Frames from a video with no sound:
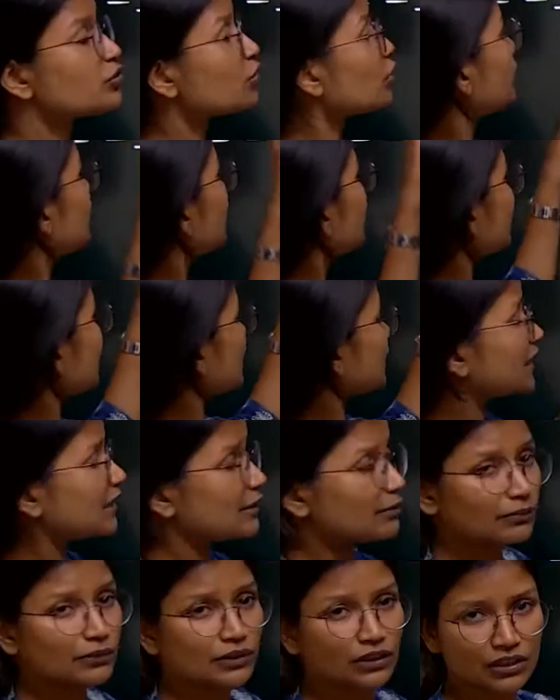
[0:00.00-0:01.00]
or sorry, this
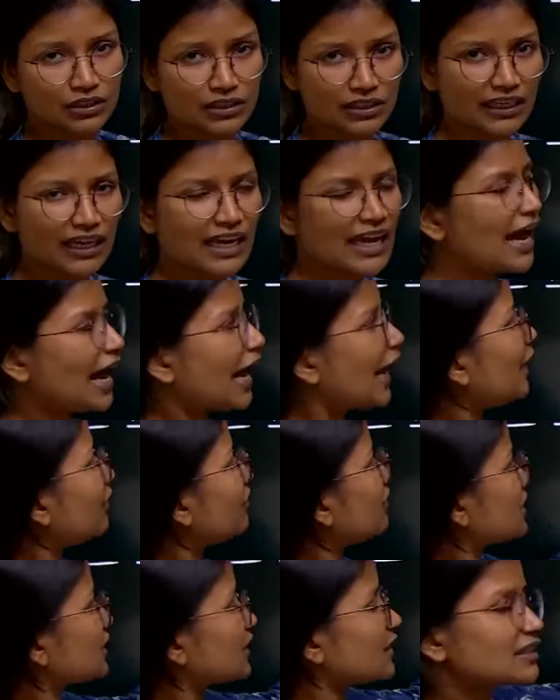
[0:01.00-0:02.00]
scheme. Okay,
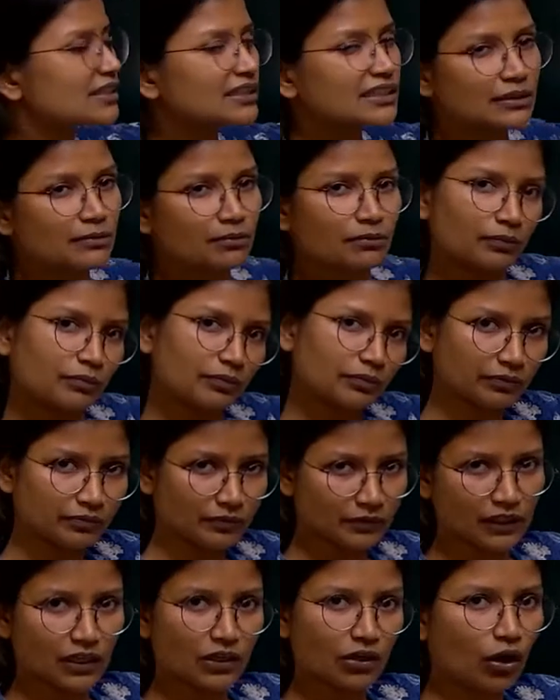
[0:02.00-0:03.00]
I have discussed this scheme
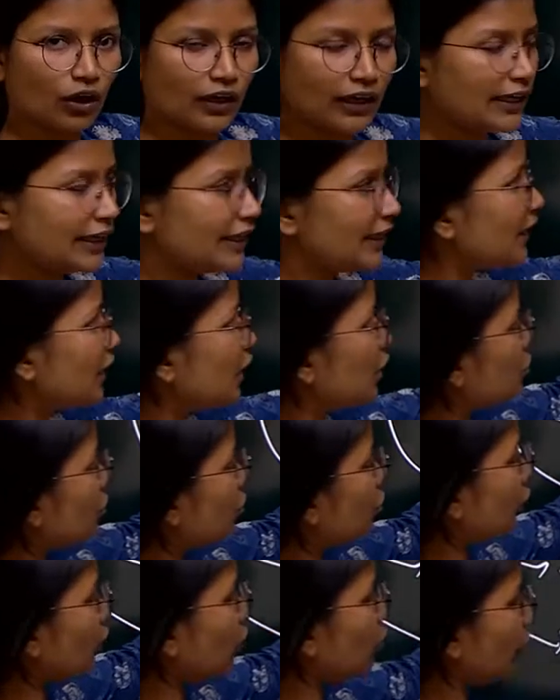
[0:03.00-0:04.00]
already,
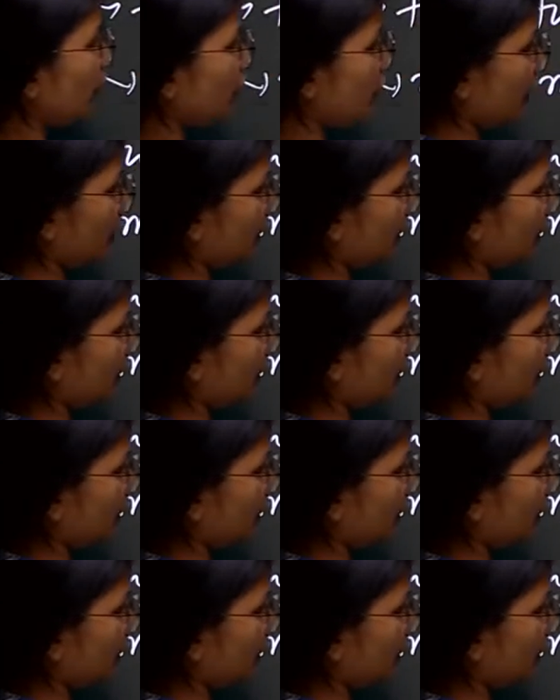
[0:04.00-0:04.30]
so you can go